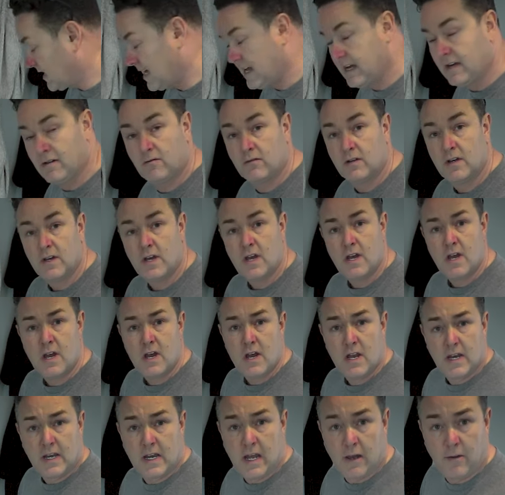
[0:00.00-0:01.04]
out.
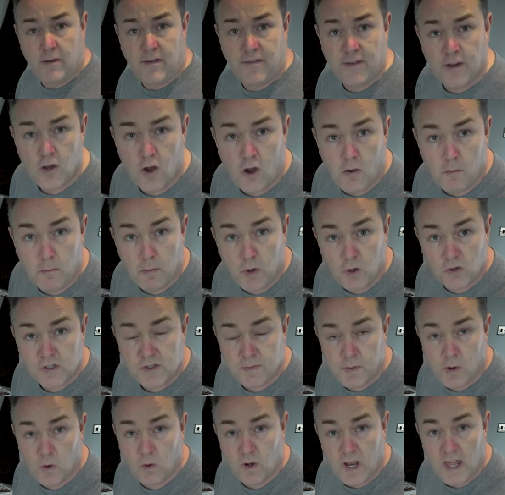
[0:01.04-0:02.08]
Now, if you've got
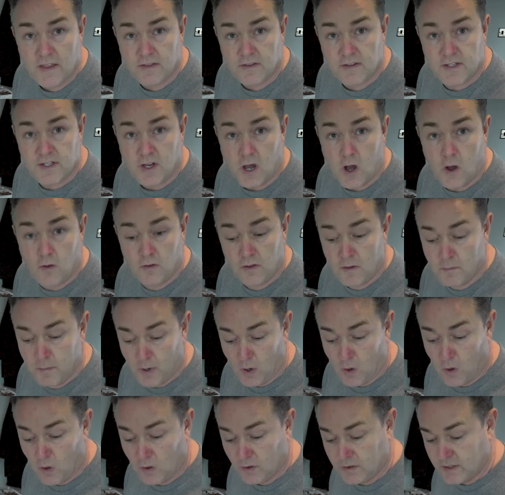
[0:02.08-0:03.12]
multiple lengths on the
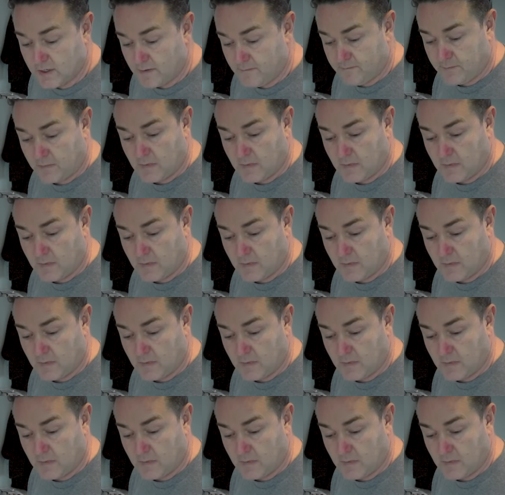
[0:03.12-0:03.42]
board,